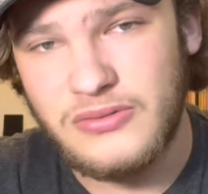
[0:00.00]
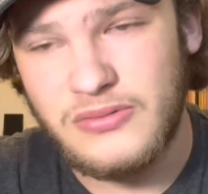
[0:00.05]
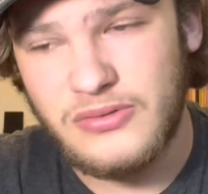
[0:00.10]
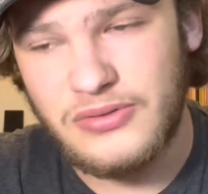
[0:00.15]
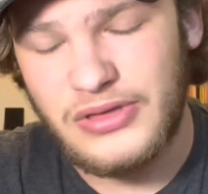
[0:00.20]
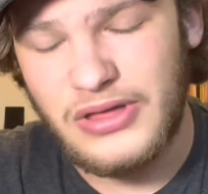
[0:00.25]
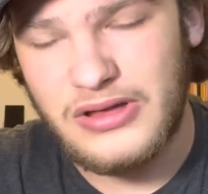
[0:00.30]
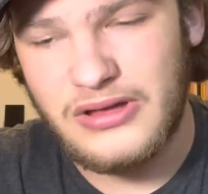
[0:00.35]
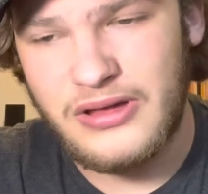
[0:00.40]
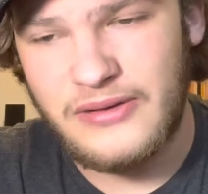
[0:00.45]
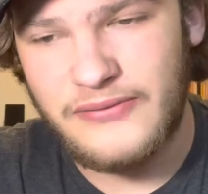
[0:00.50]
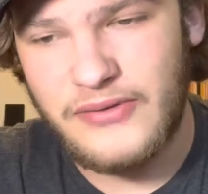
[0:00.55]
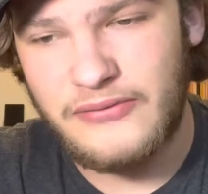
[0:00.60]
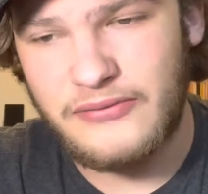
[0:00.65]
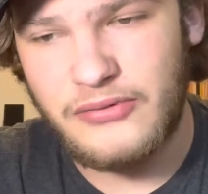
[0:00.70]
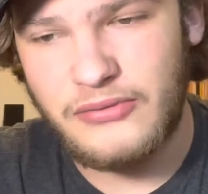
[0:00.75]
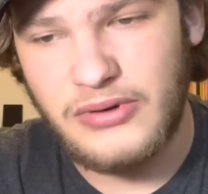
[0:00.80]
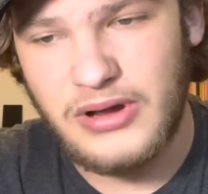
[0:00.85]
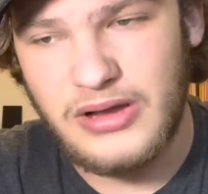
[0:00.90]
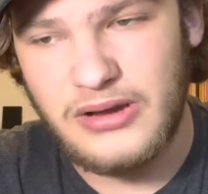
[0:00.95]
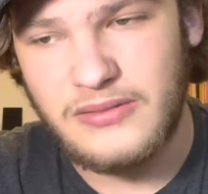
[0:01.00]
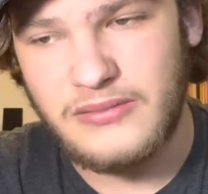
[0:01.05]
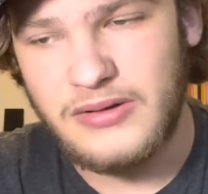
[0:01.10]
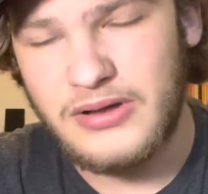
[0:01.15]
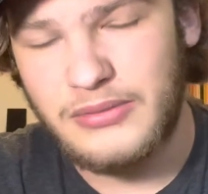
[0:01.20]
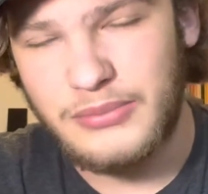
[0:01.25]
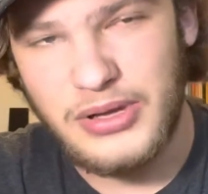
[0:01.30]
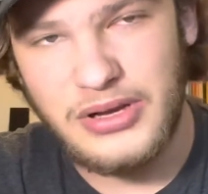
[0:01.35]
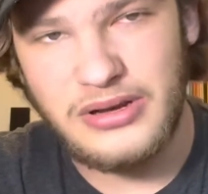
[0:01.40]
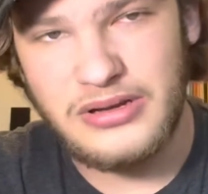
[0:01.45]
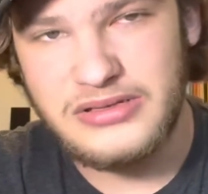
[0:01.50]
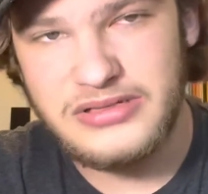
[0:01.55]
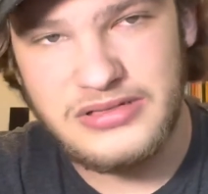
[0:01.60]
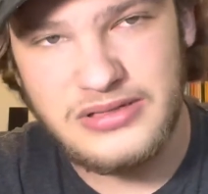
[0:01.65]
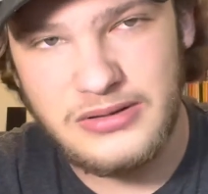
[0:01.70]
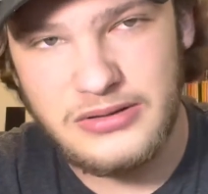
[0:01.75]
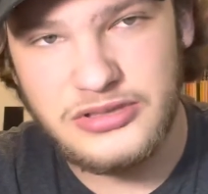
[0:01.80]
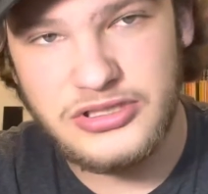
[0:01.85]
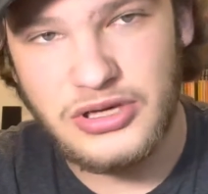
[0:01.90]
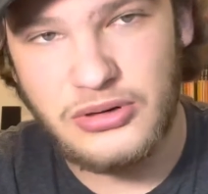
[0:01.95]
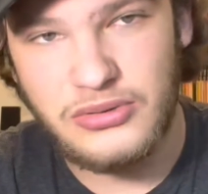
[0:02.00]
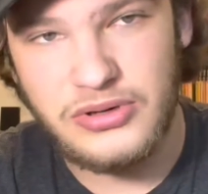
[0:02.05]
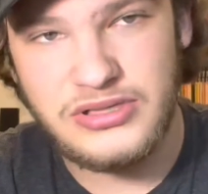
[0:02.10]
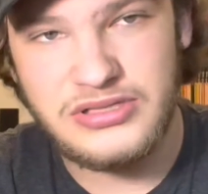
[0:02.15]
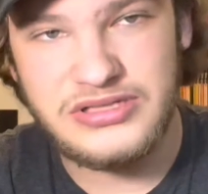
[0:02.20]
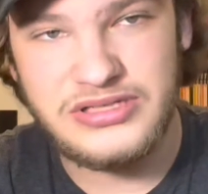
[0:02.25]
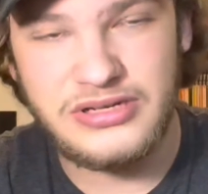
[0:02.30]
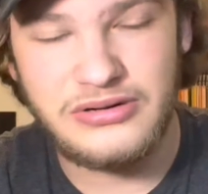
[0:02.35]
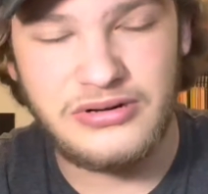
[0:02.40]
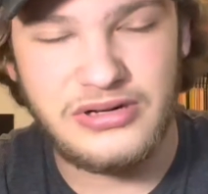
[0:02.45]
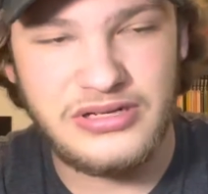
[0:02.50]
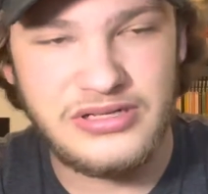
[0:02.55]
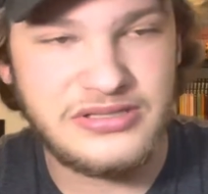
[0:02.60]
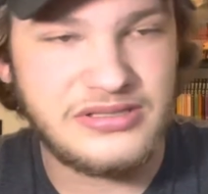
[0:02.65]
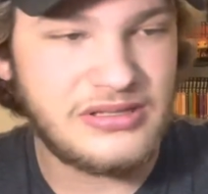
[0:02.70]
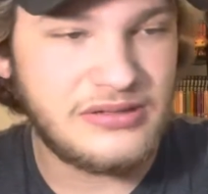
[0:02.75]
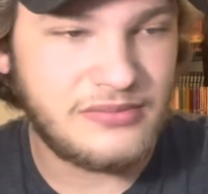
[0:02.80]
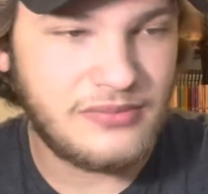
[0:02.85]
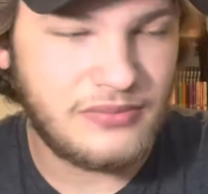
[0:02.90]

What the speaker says: thing I've ever read. I mean, it's a shonen series.